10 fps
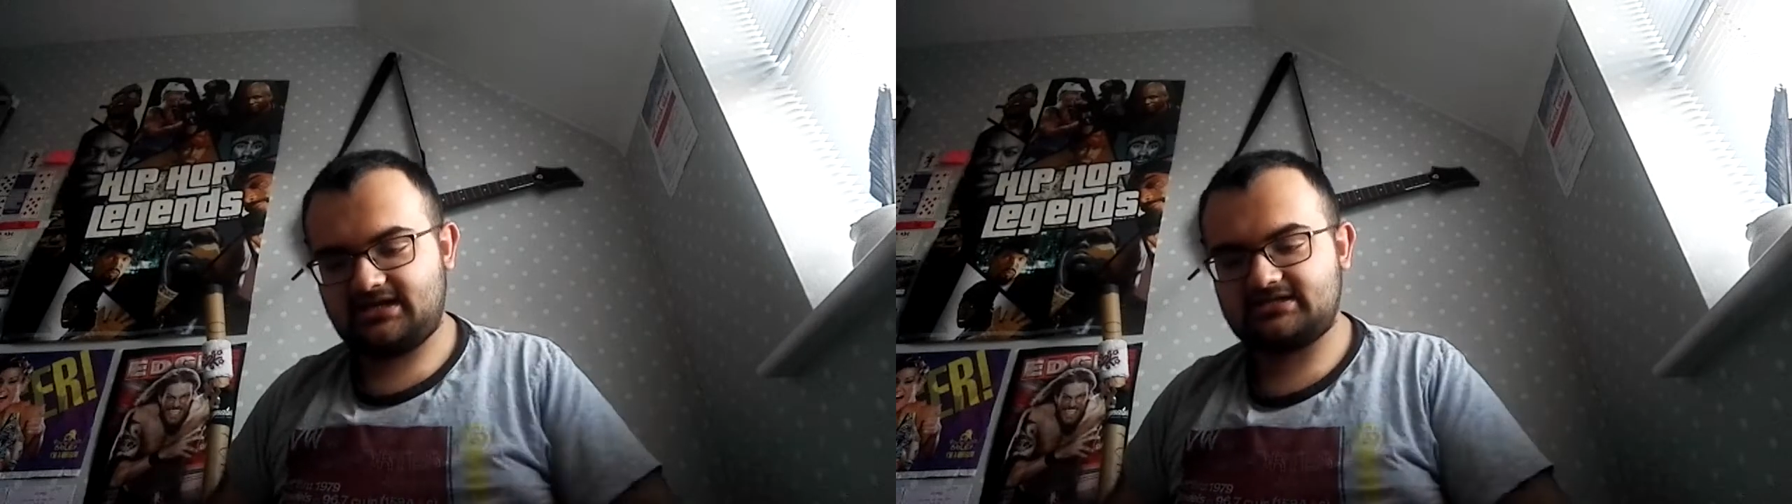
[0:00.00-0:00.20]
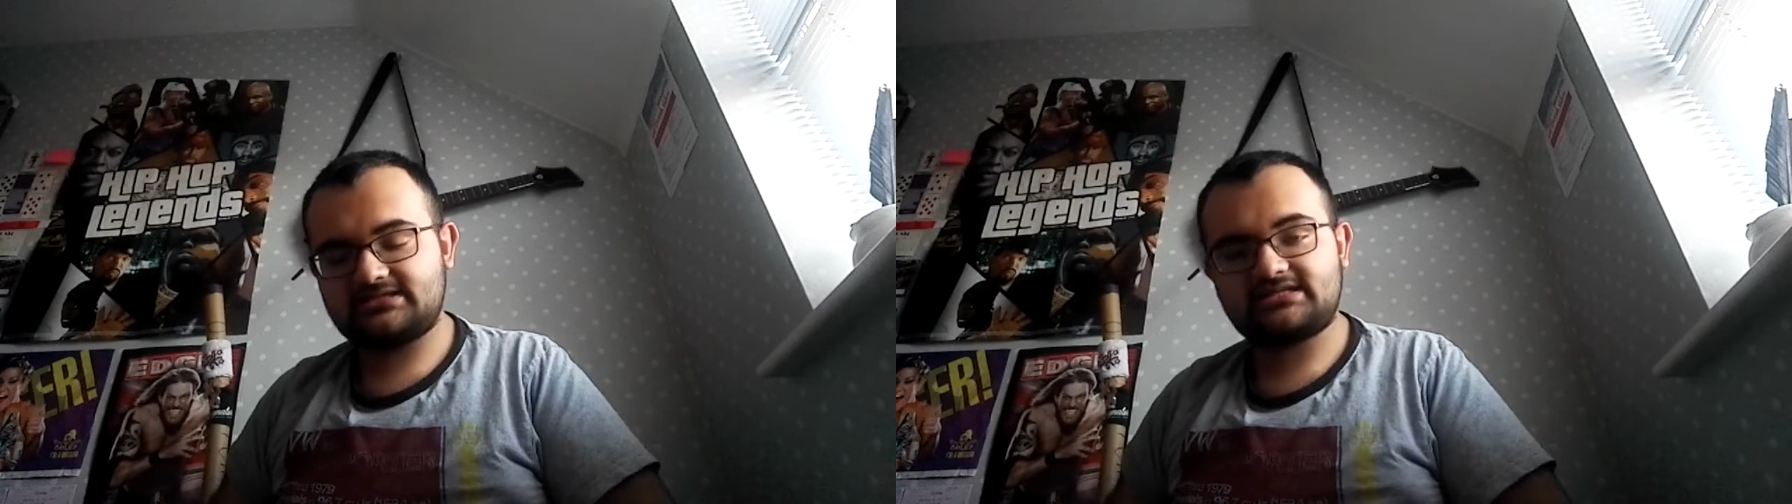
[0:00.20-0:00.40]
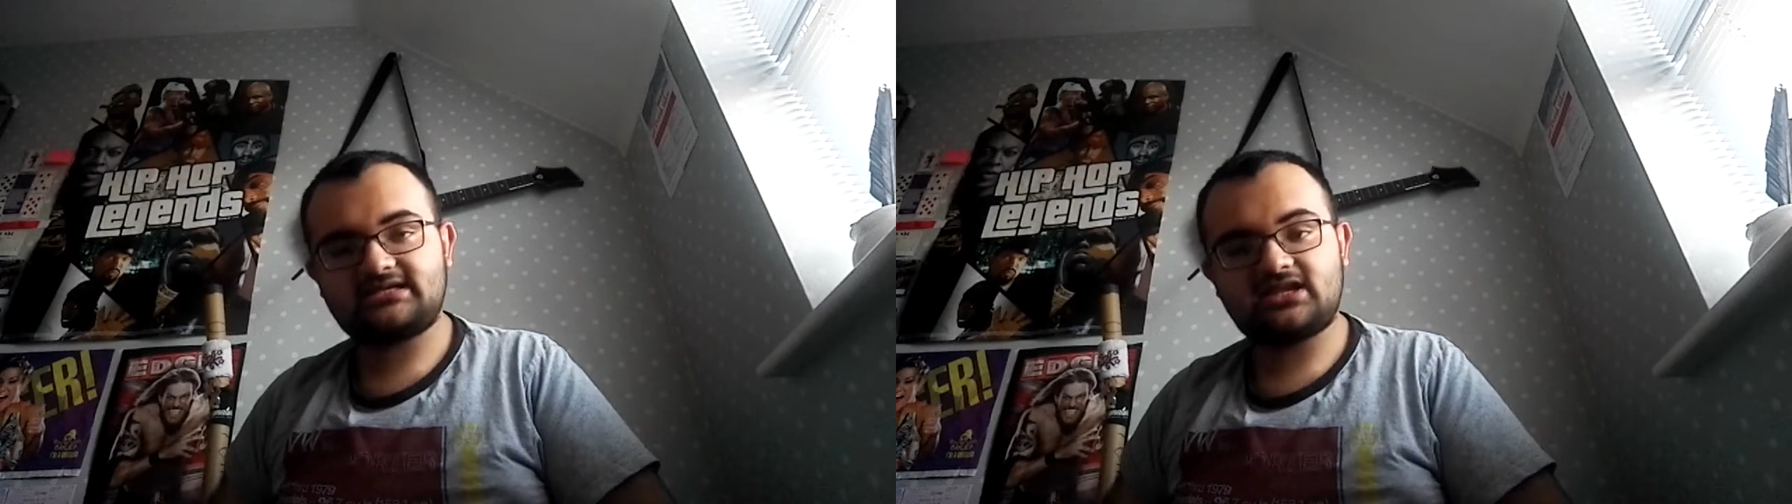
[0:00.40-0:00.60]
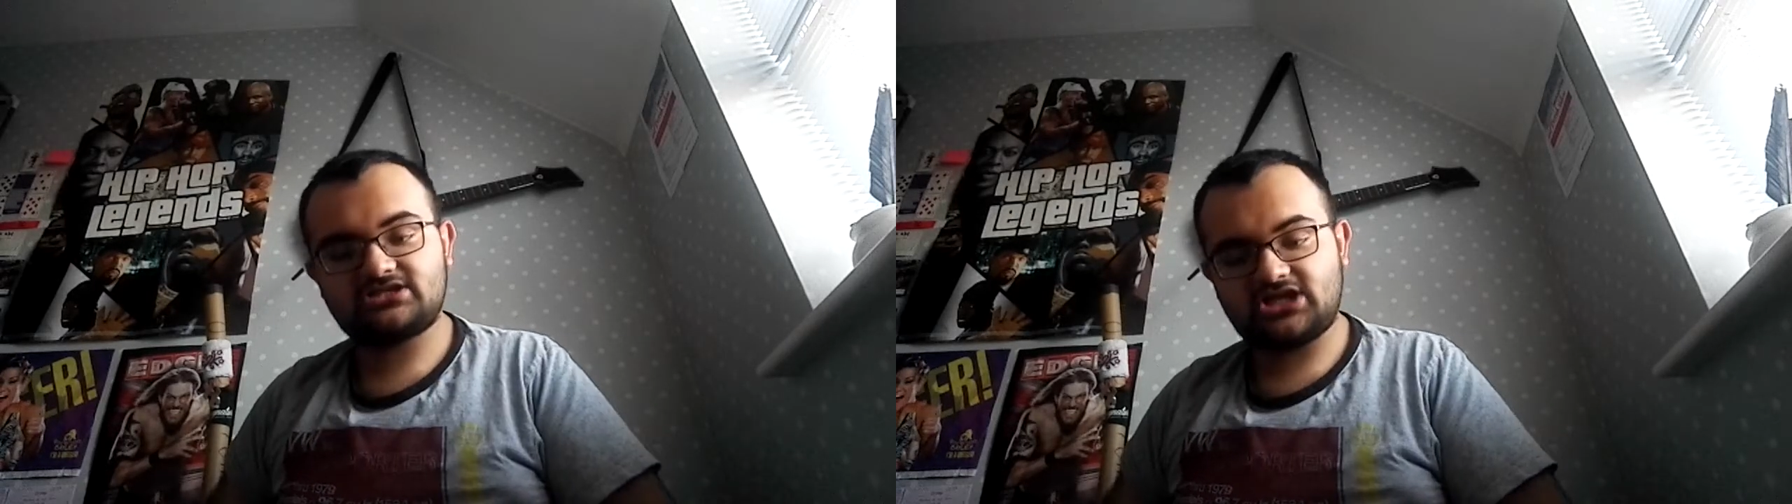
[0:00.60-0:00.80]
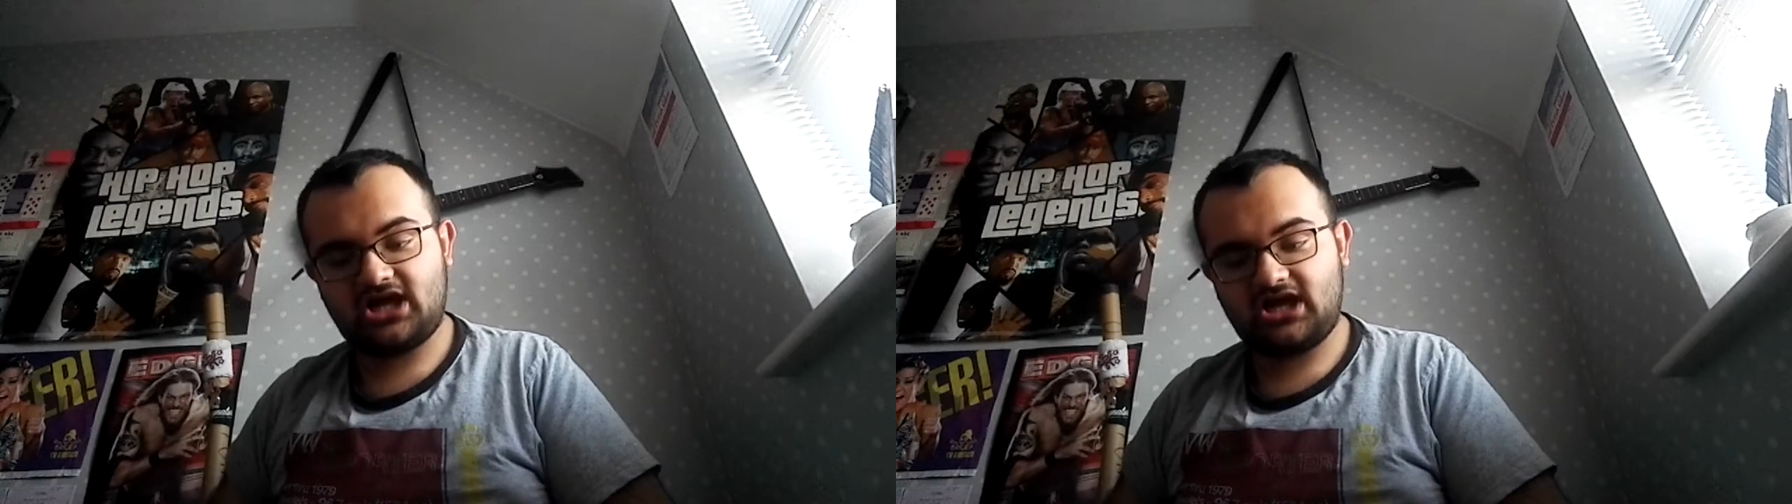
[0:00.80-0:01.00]
Understanding
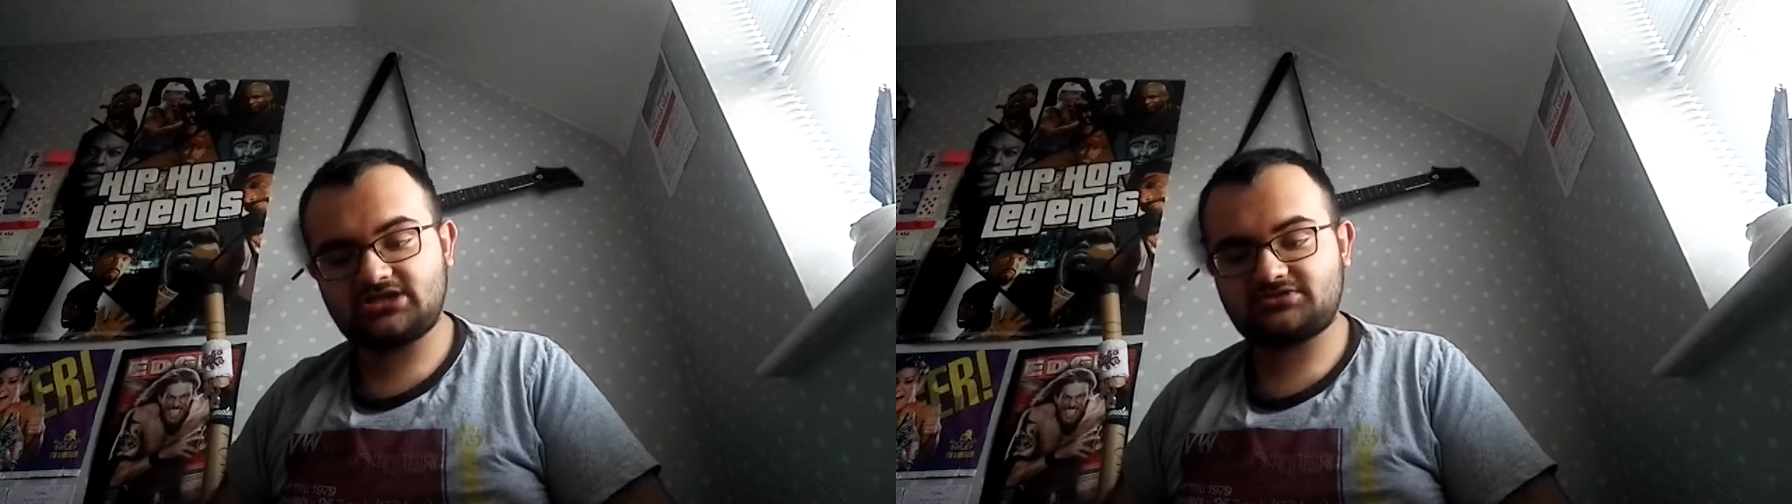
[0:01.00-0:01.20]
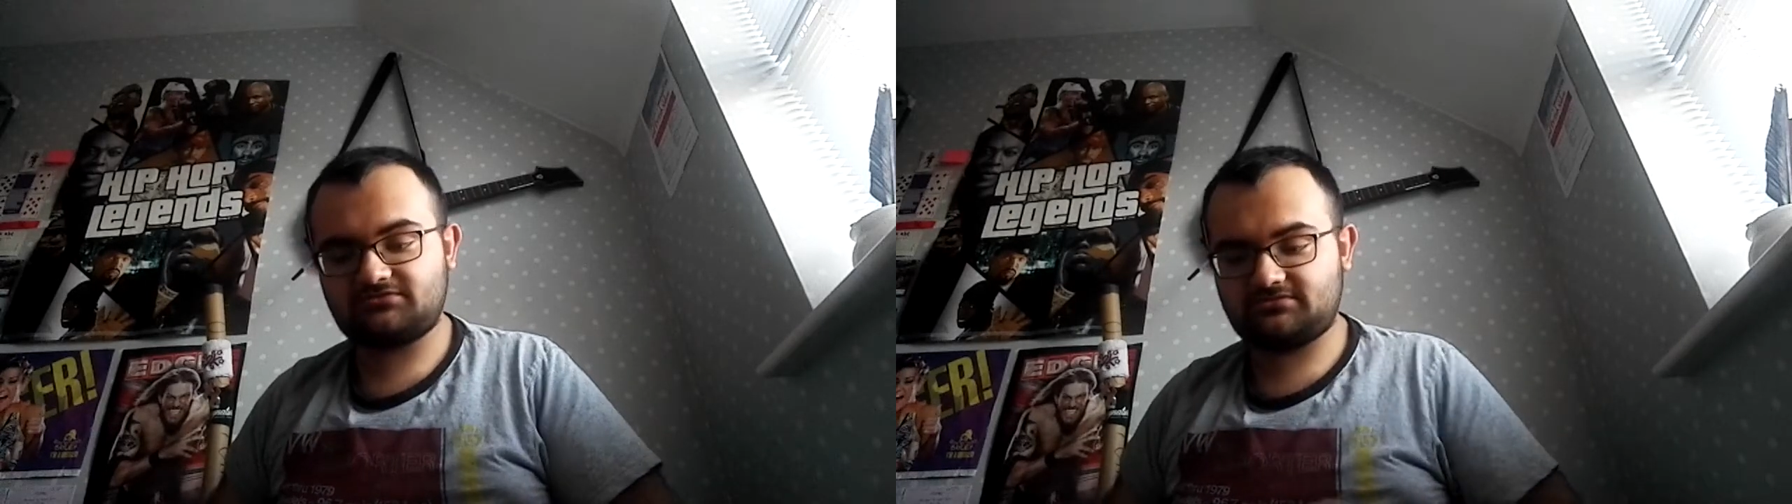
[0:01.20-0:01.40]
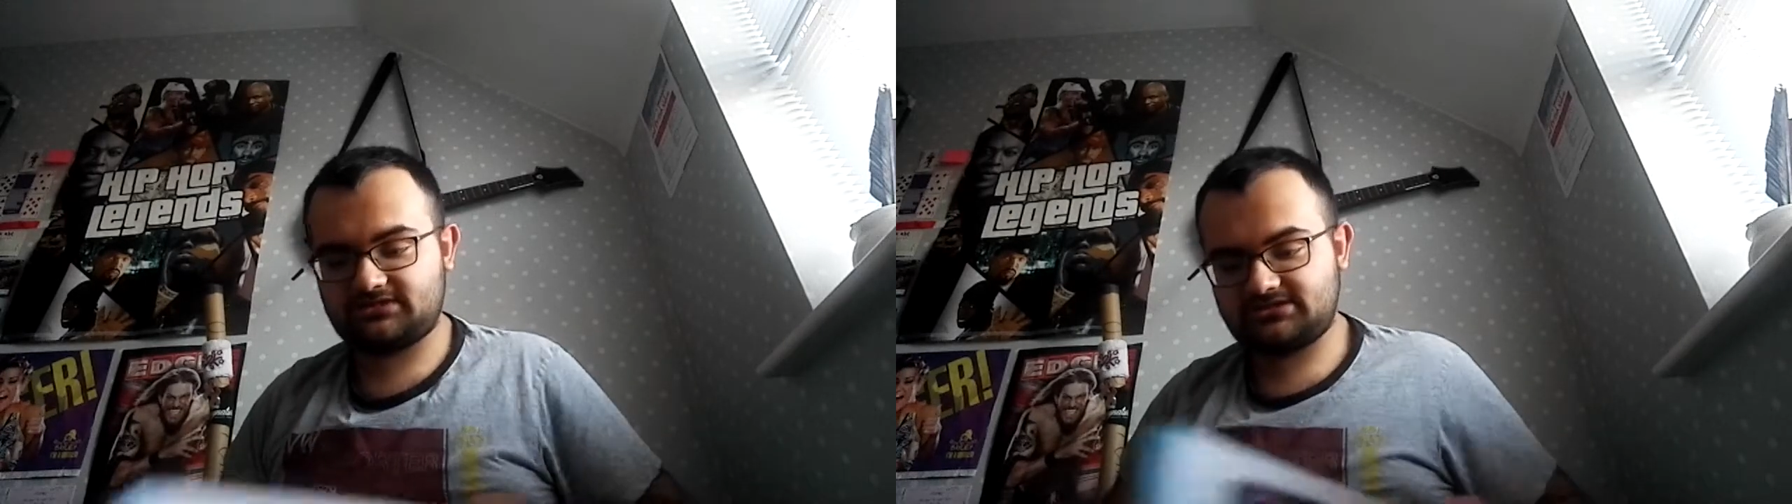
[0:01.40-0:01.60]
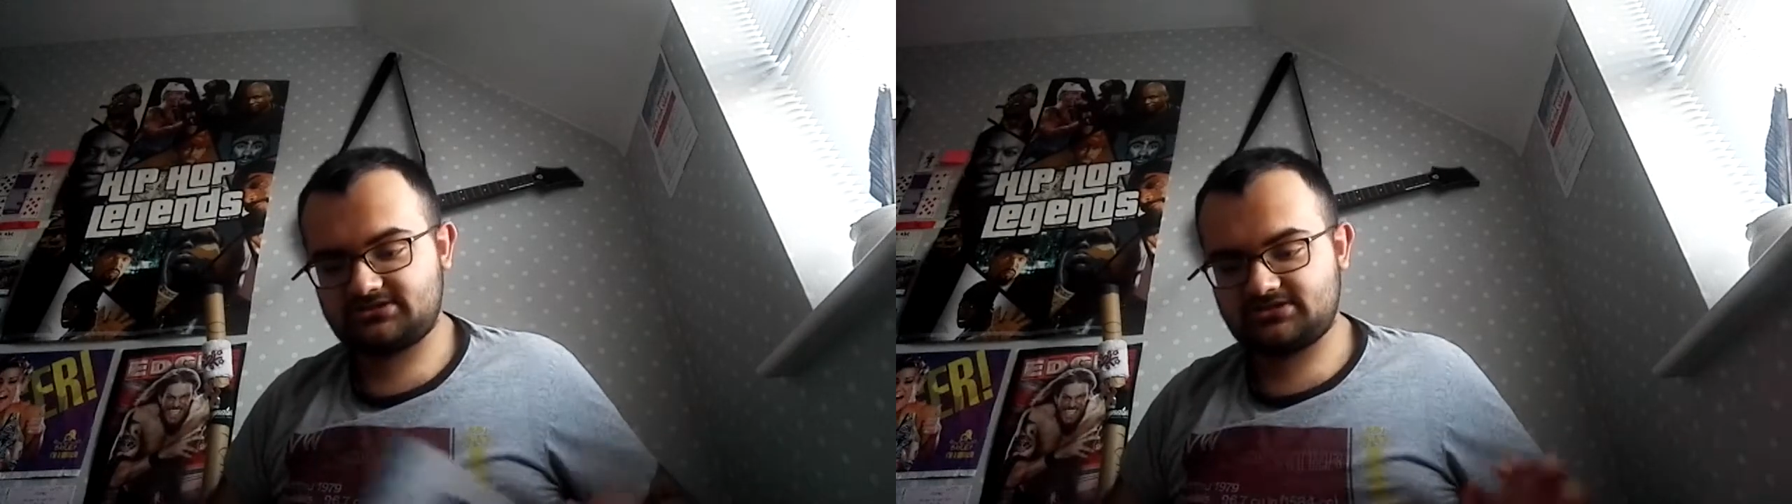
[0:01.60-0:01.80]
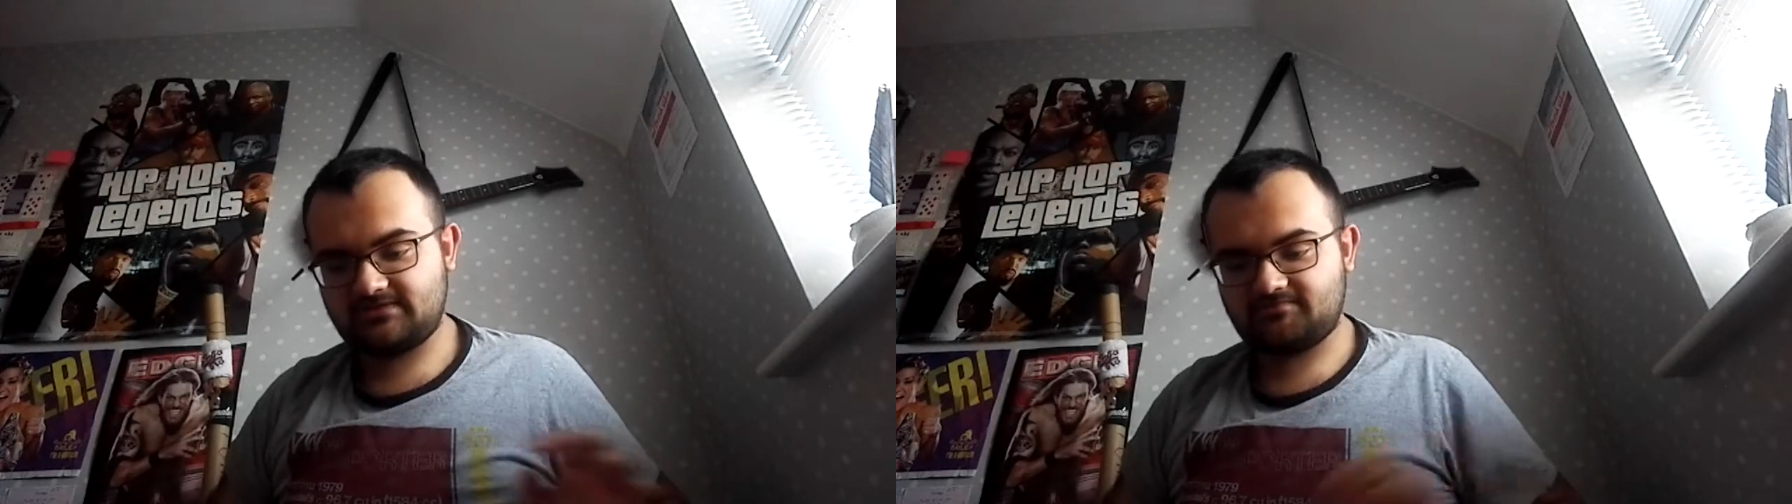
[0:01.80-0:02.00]
Chart Rulers,